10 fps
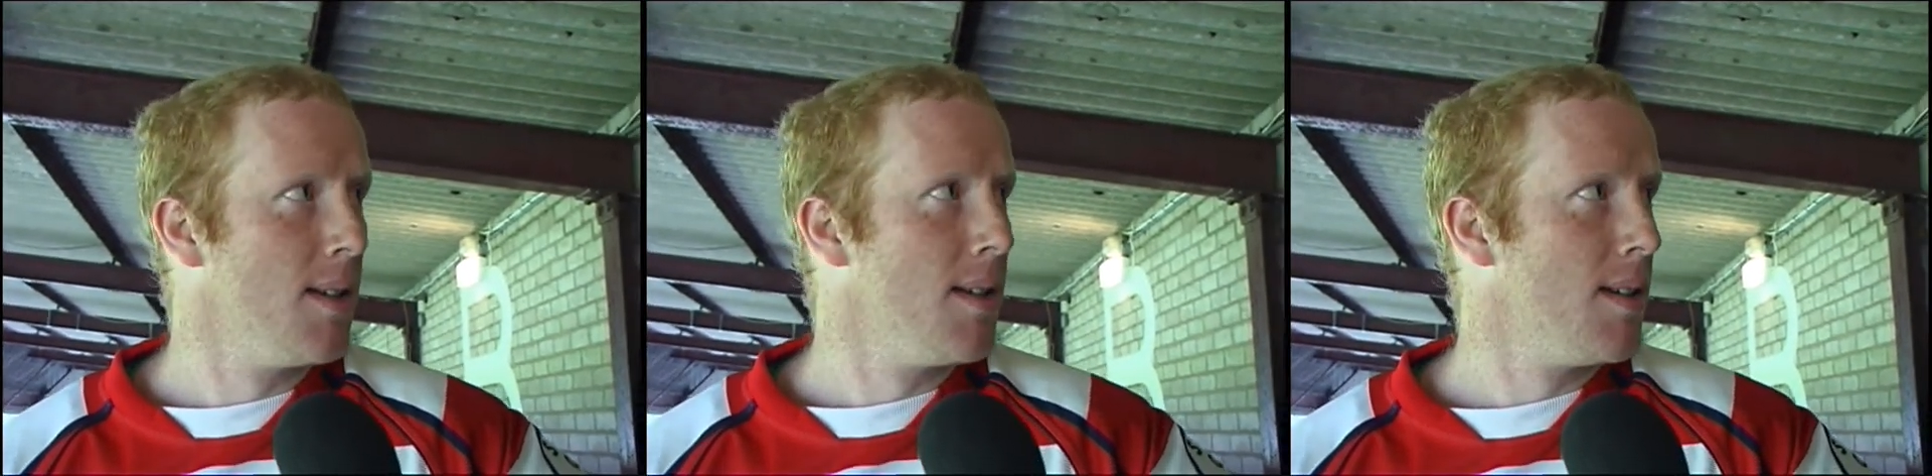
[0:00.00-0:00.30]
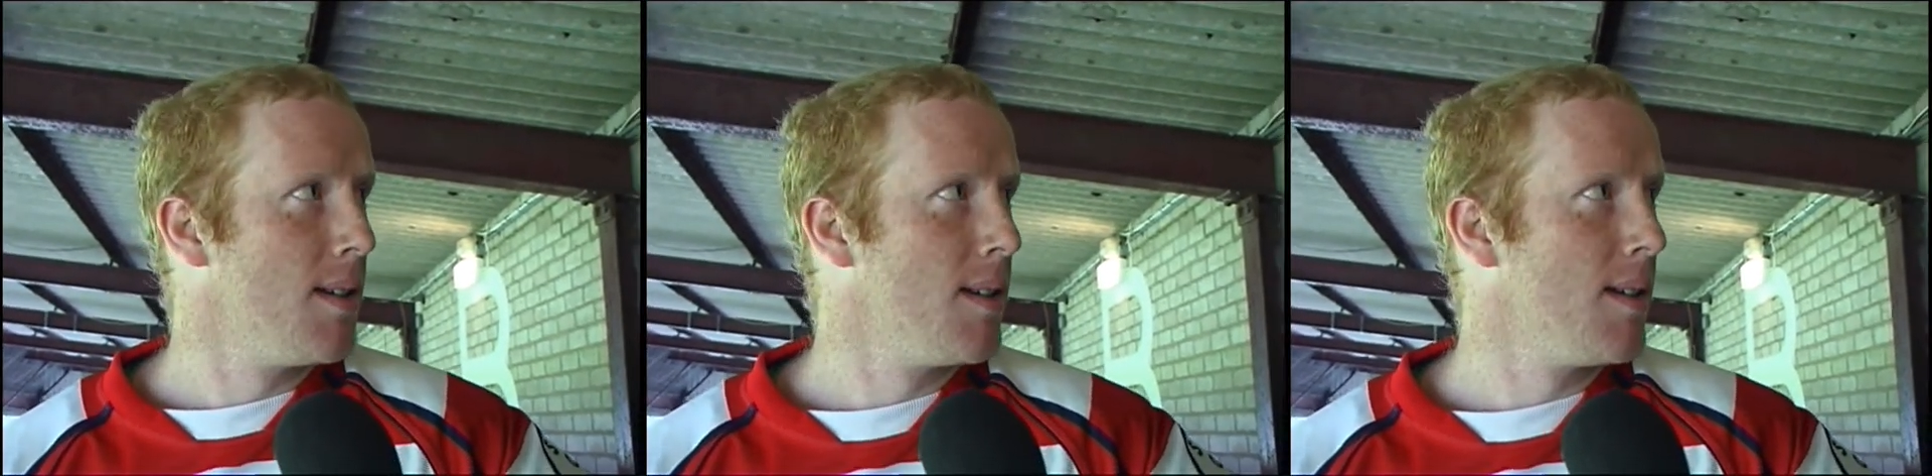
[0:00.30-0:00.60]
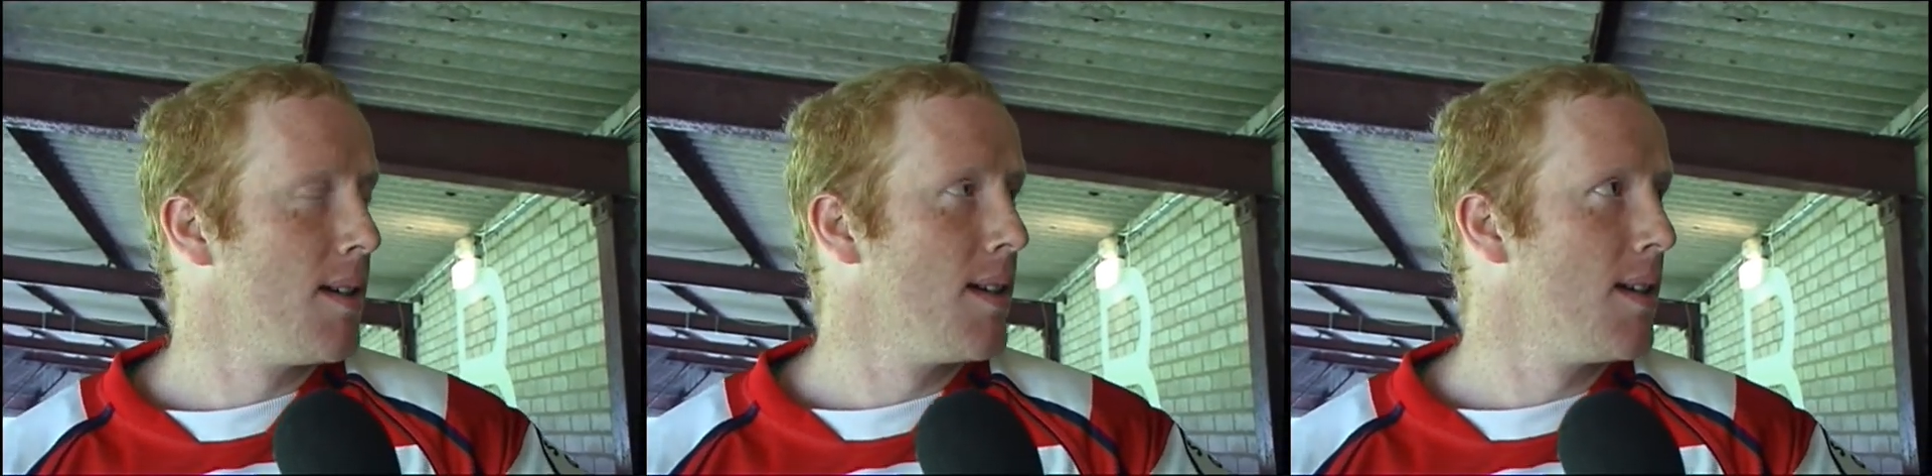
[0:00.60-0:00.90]
back to the
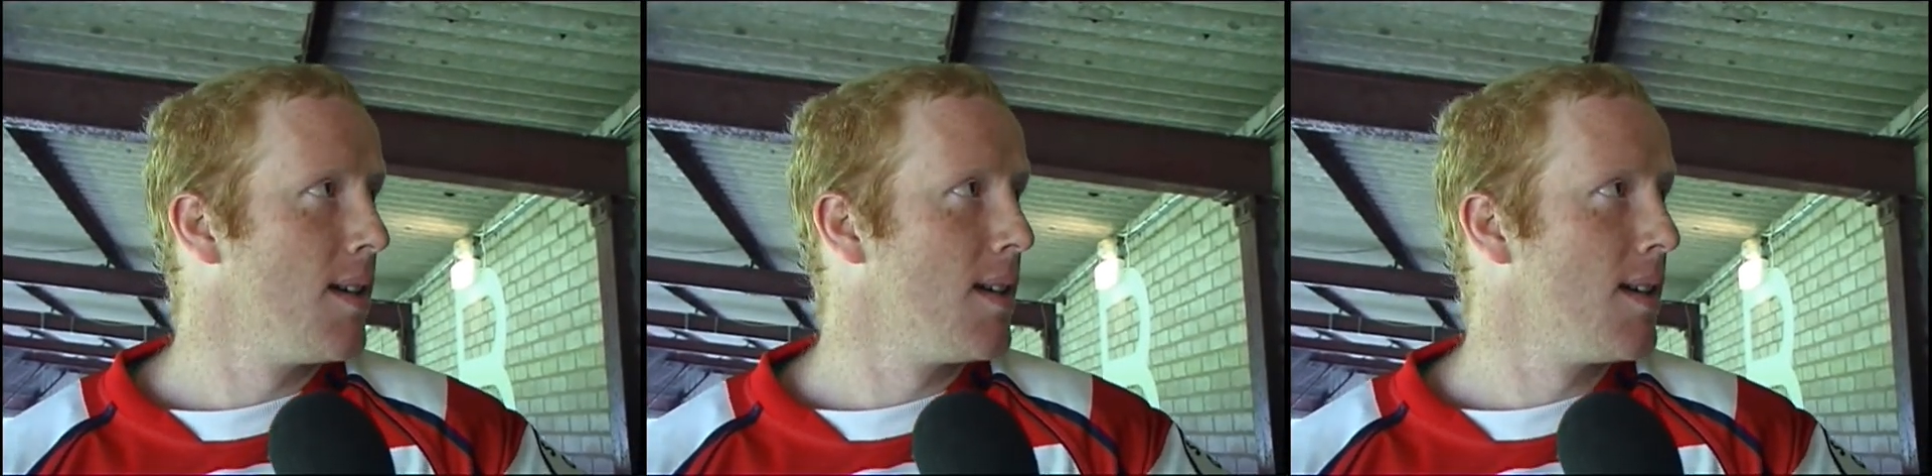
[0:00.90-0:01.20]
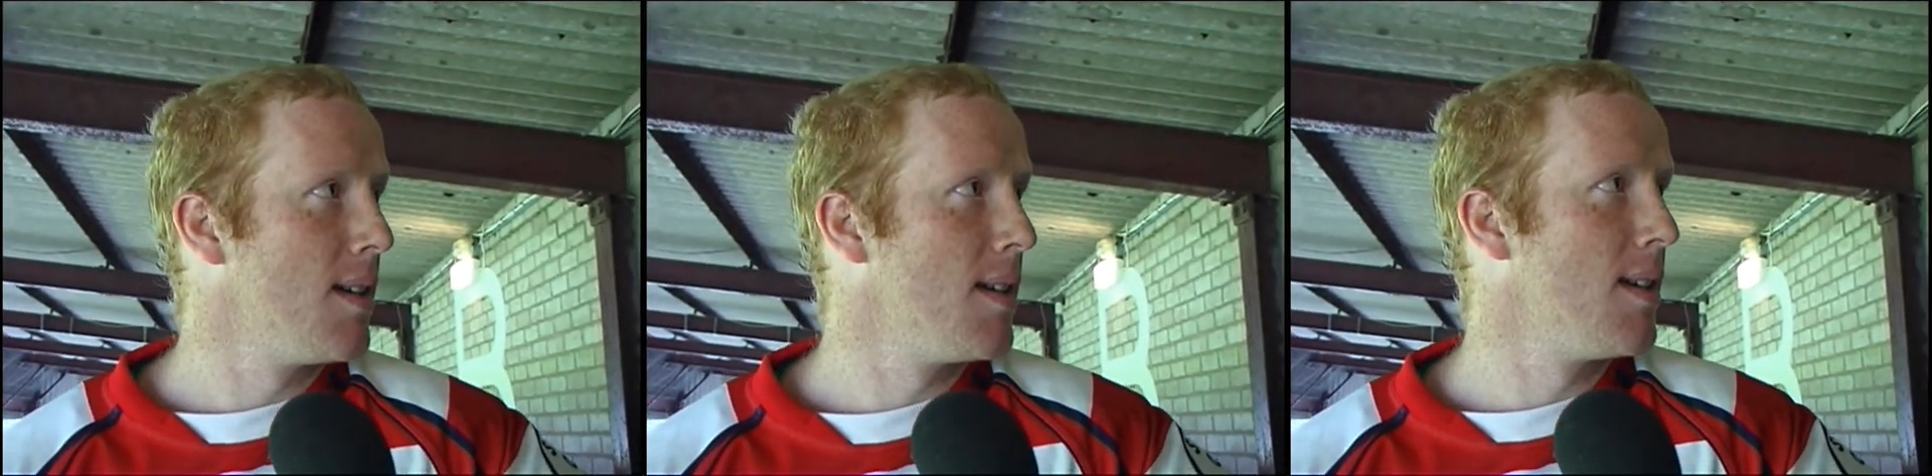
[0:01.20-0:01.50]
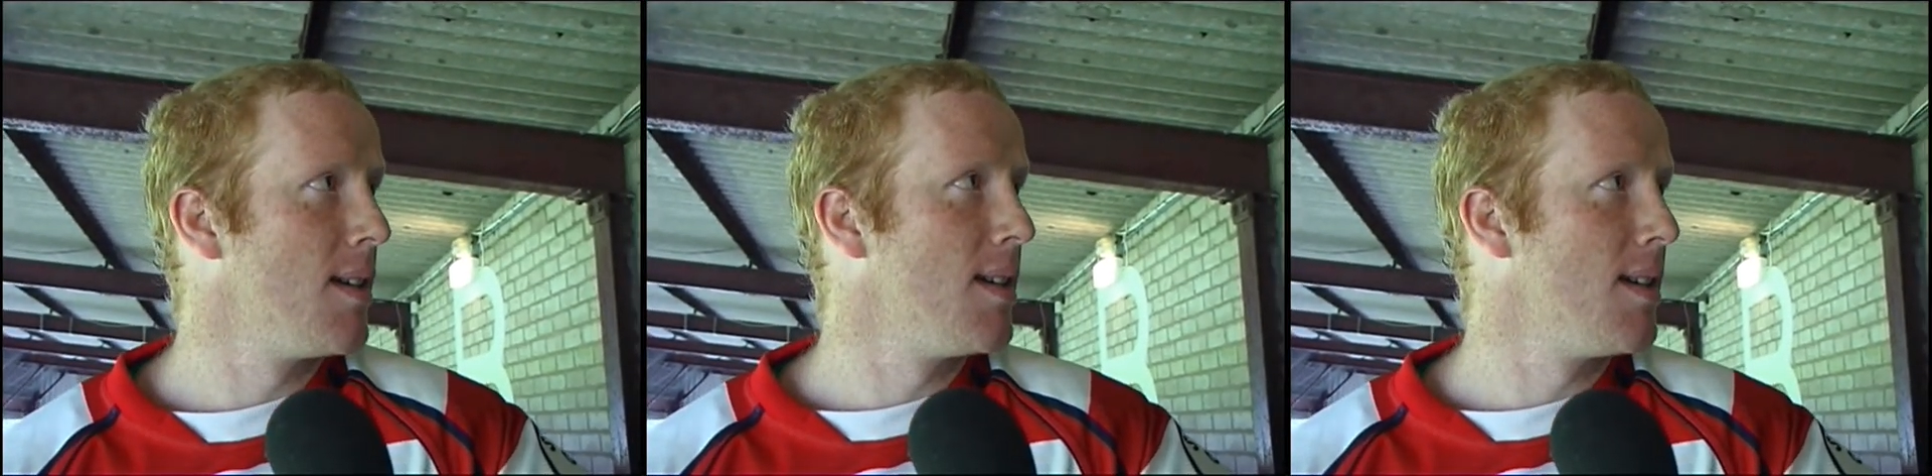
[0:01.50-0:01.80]
Gytes next week, and
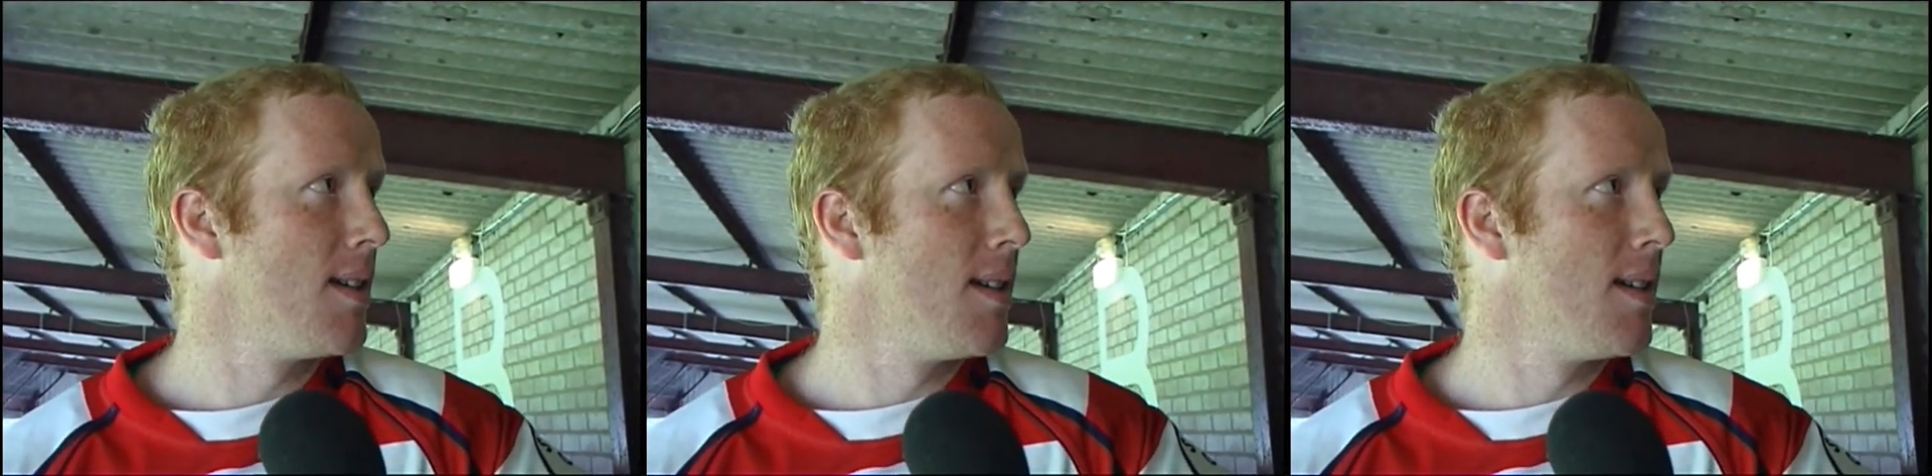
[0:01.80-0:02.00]
very